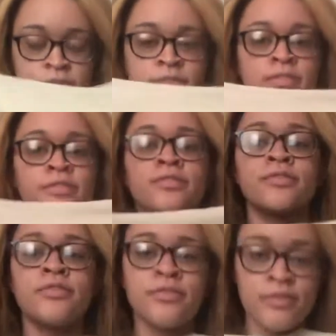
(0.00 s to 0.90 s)

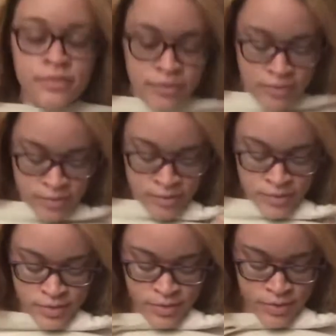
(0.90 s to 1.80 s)

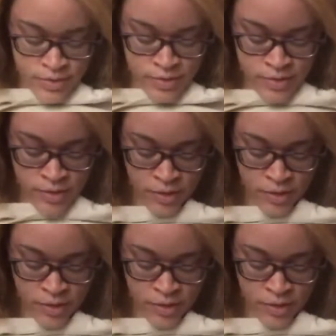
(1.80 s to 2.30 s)
Nobody speaks.